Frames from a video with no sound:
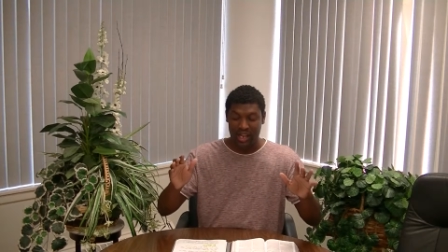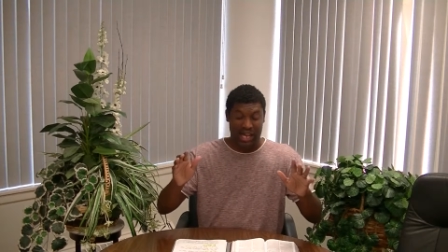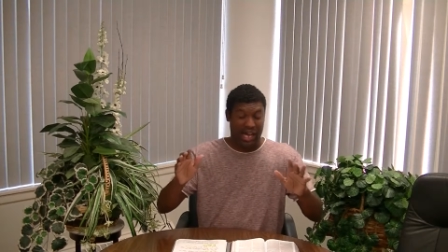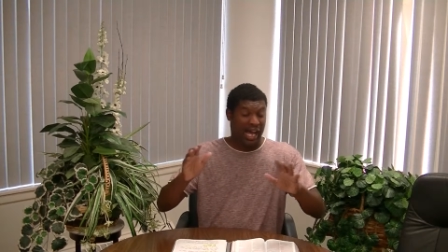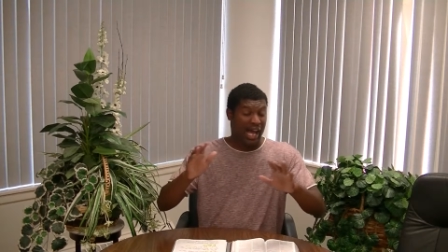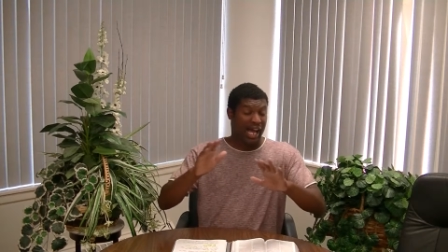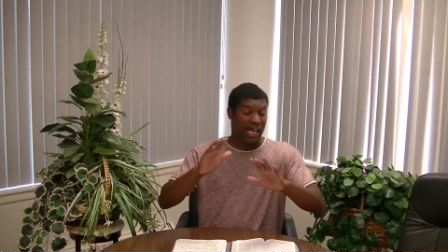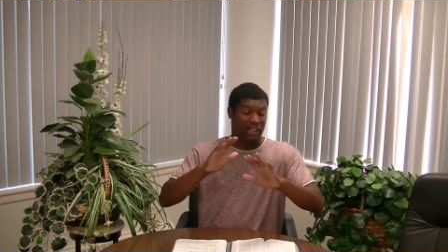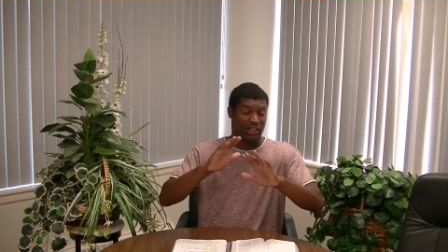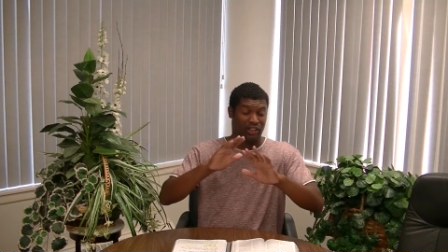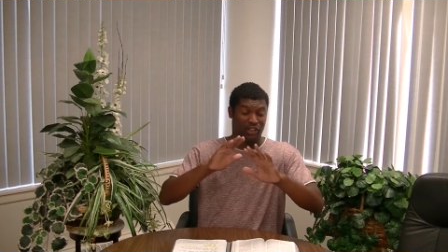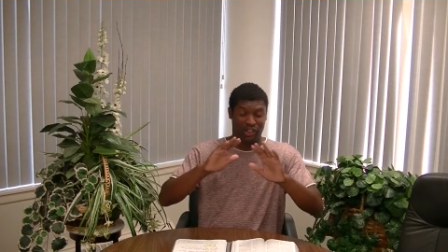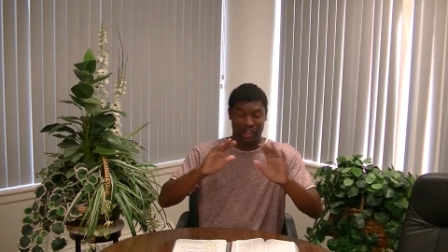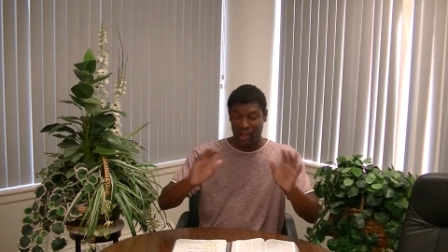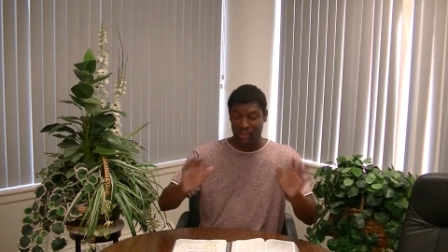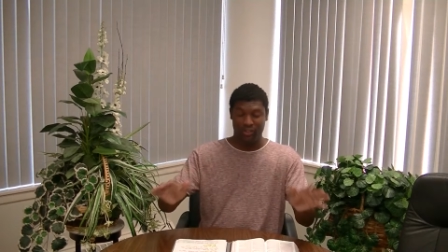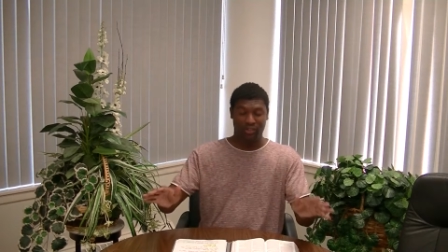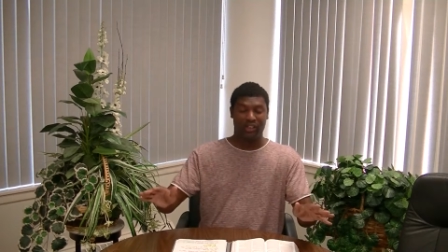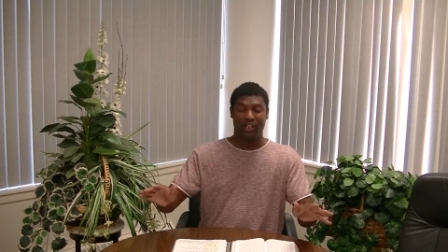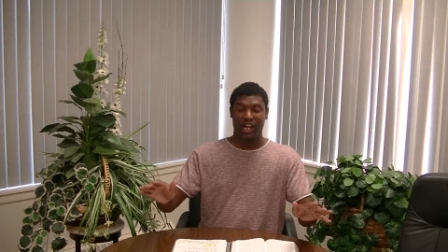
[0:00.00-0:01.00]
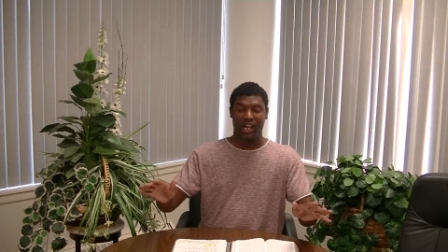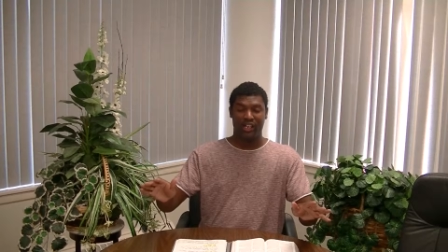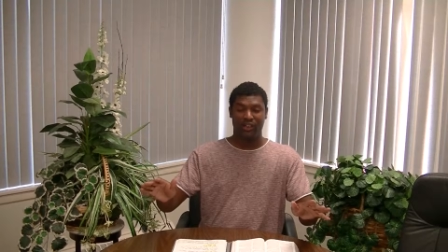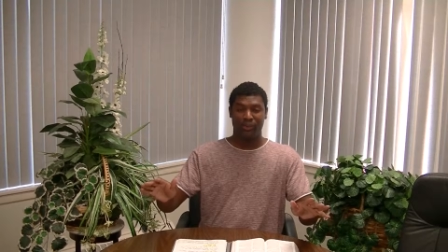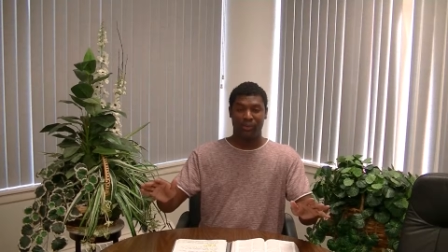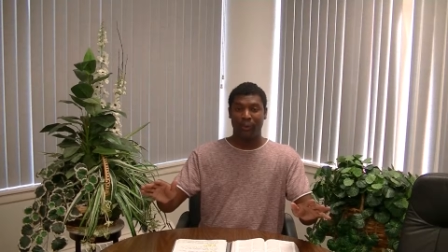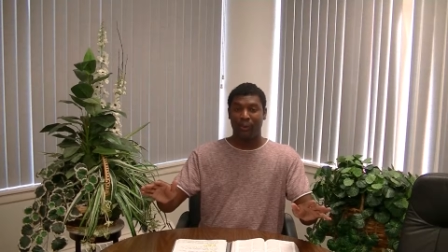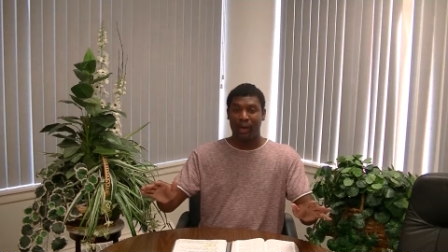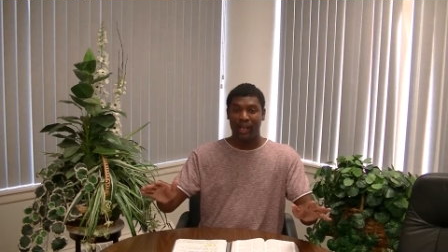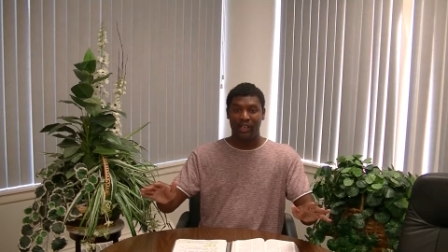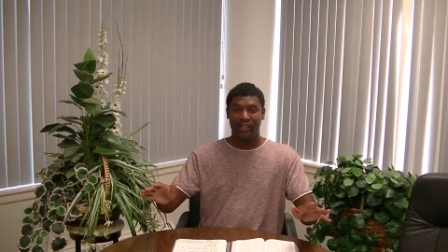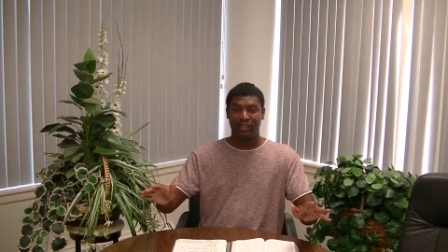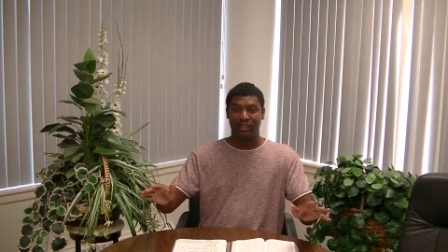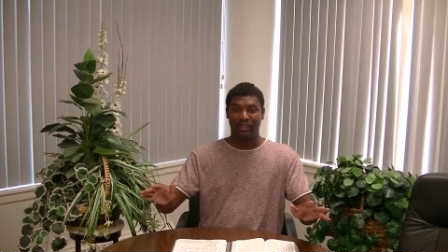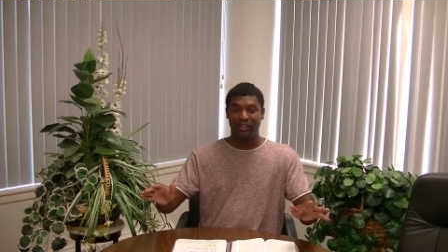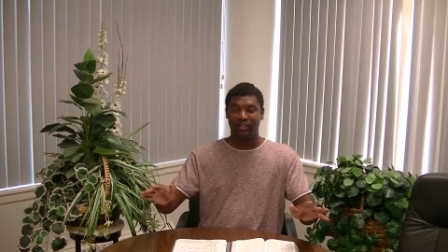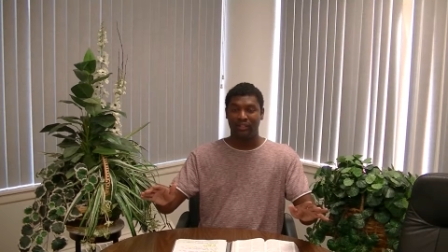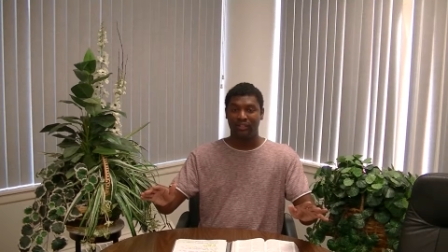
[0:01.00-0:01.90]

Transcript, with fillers: I don't like waiting.